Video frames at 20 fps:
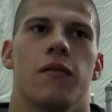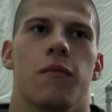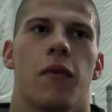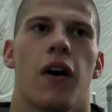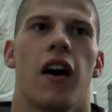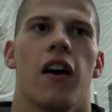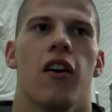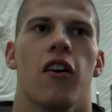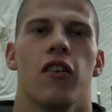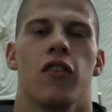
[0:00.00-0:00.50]

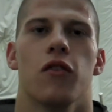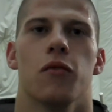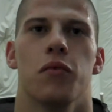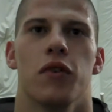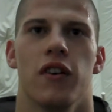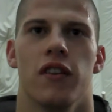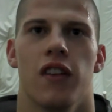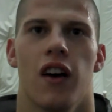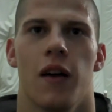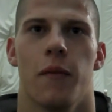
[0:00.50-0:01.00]
My uncle
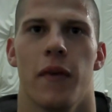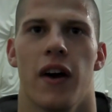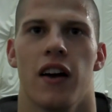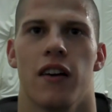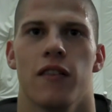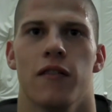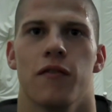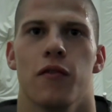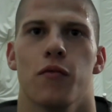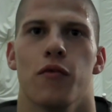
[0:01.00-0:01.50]
played
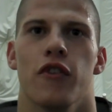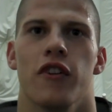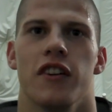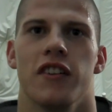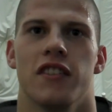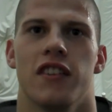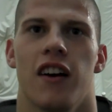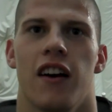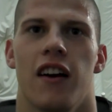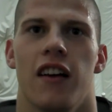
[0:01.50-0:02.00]
linebacker for
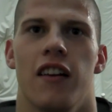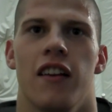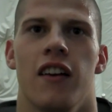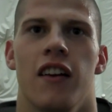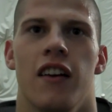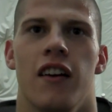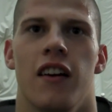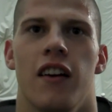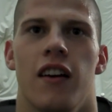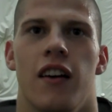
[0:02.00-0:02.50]
Morningside,
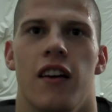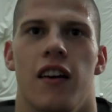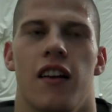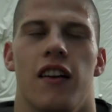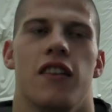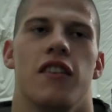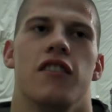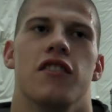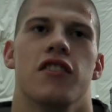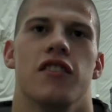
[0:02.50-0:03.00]

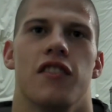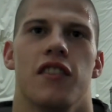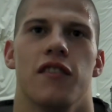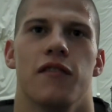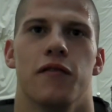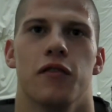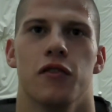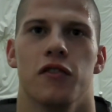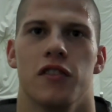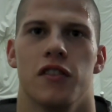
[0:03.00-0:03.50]
and he just
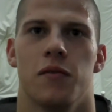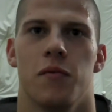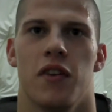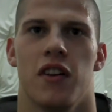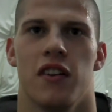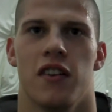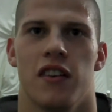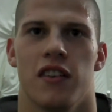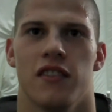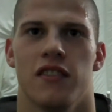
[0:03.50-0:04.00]
influenced
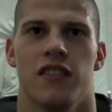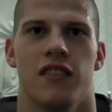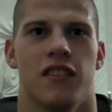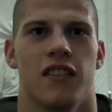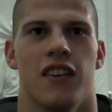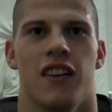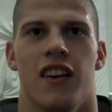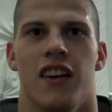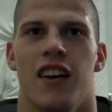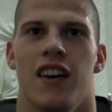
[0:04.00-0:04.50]
me because
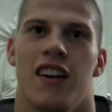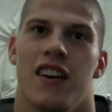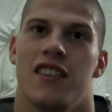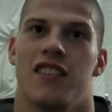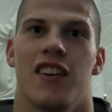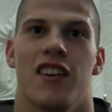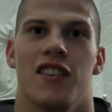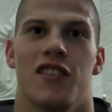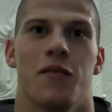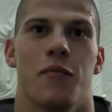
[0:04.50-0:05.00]
he
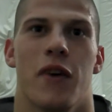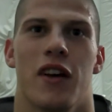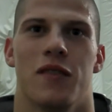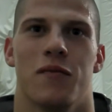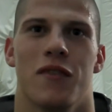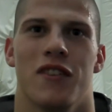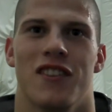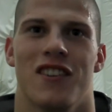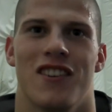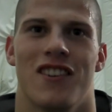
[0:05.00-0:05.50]
said it's the
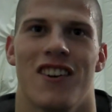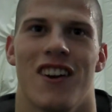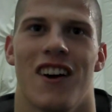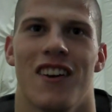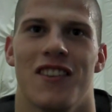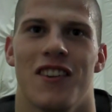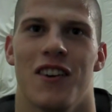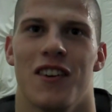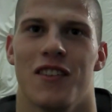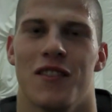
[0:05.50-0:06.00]
best position
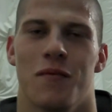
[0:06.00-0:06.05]
out there.